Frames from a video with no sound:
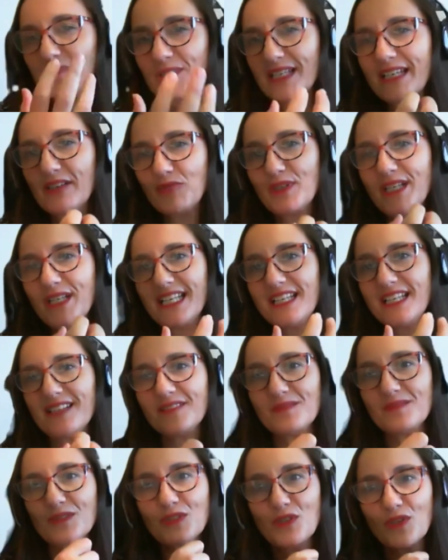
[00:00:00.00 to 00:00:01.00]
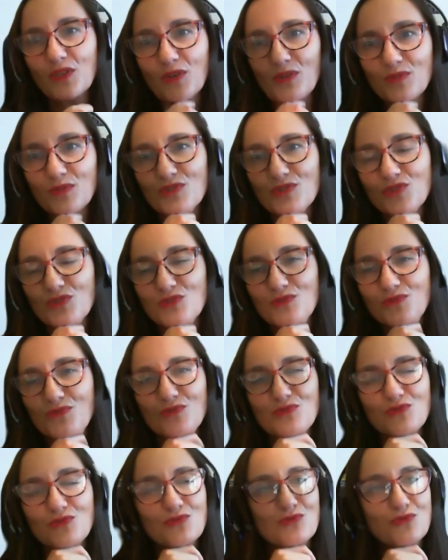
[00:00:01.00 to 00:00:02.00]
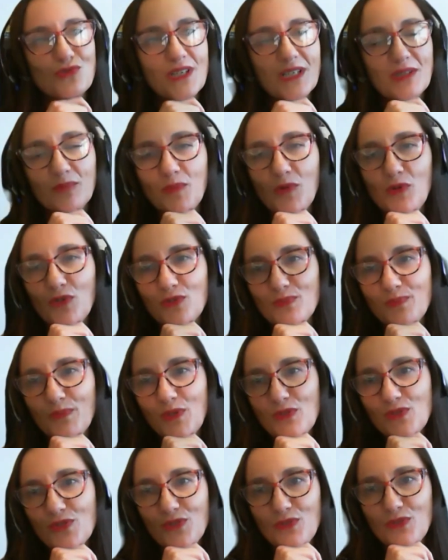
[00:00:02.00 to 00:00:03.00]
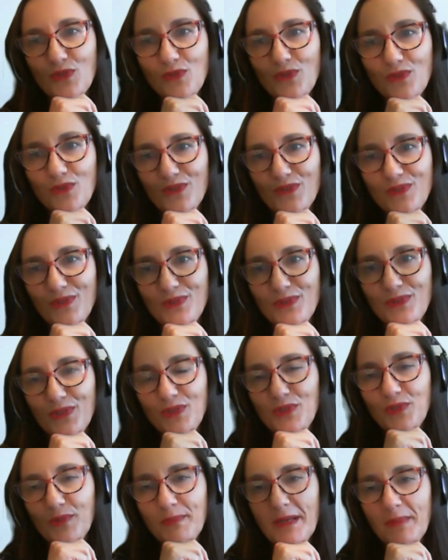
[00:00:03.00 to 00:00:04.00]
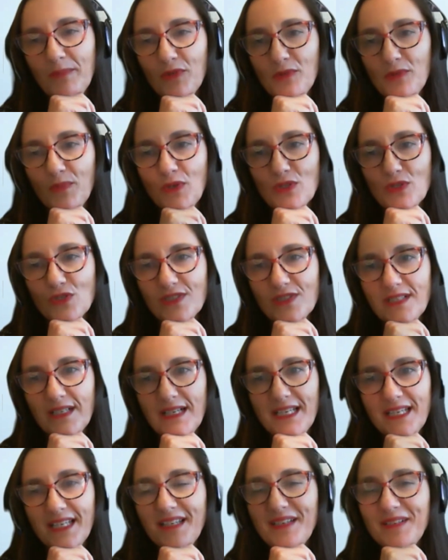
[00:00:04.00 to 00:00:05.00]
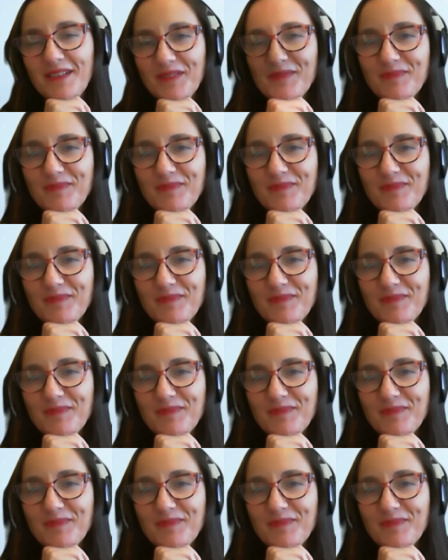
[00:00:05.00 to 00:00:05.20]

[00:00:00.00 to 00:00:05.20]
really, struck most or you remember mostly?